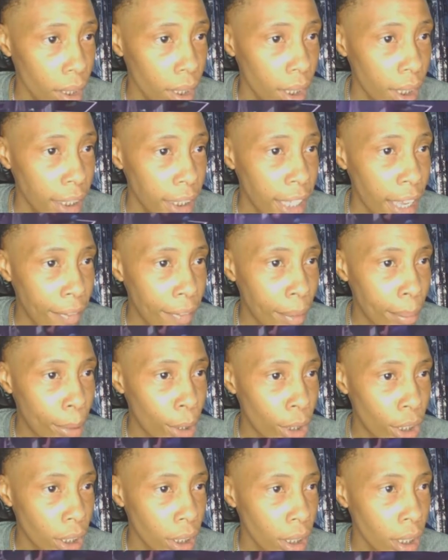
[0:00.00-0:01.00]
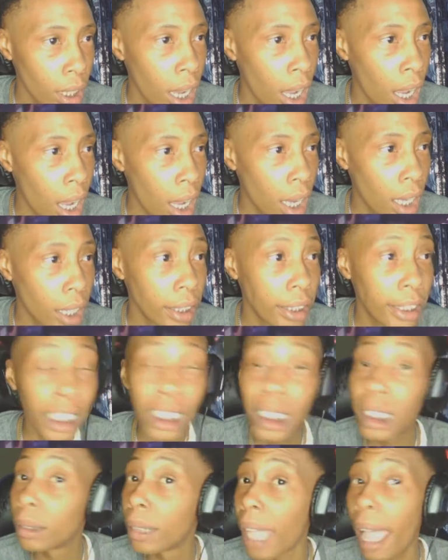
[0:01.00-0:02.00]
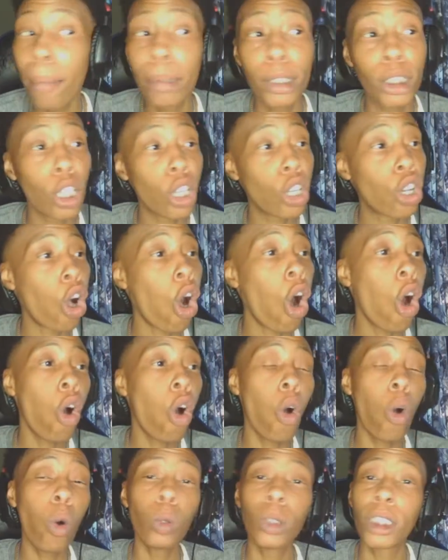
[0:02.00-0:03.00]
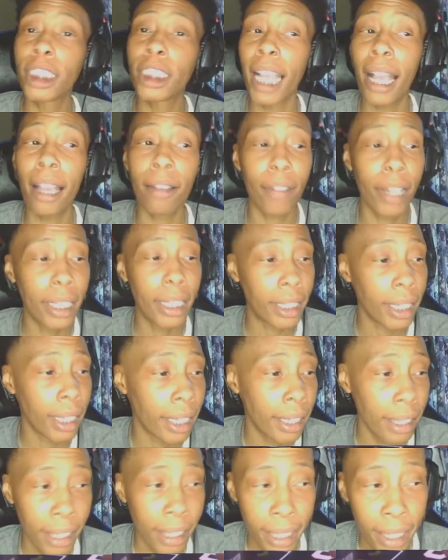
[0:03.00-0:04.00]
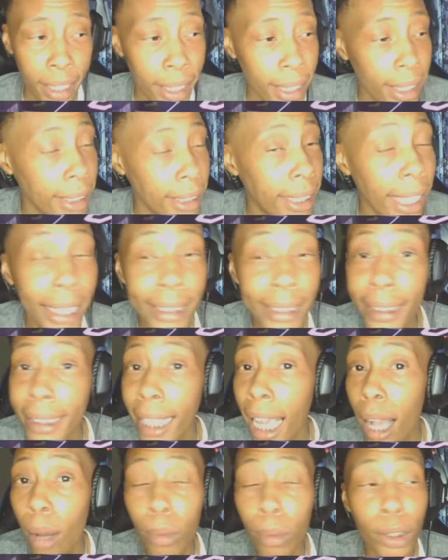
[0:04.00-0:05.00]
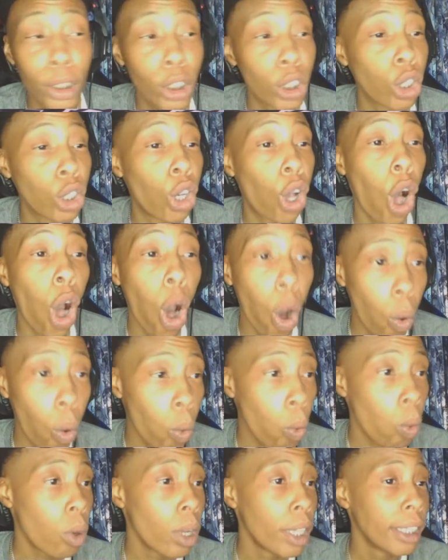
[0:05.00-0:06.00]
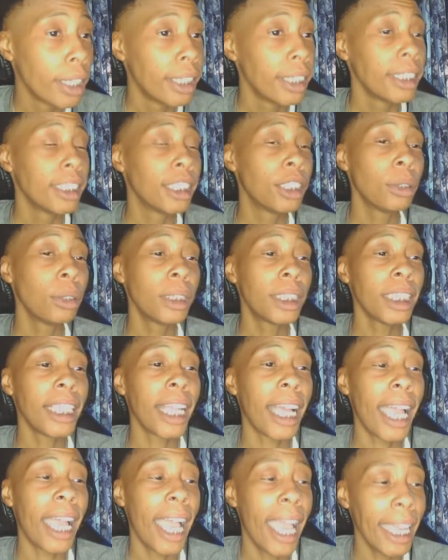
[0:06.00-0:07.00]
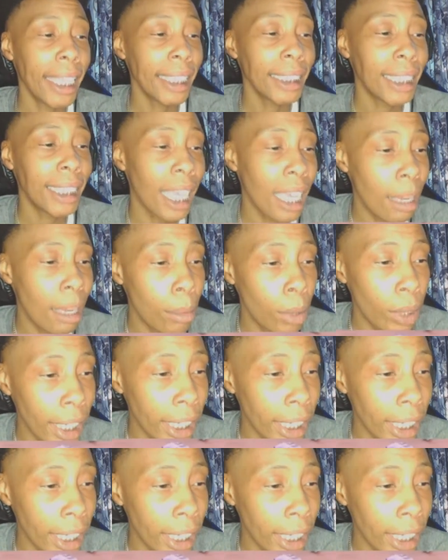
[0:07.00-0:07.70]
Devin Booker. That was a cold shot right there. That shot was cold. Did you see that hang time on that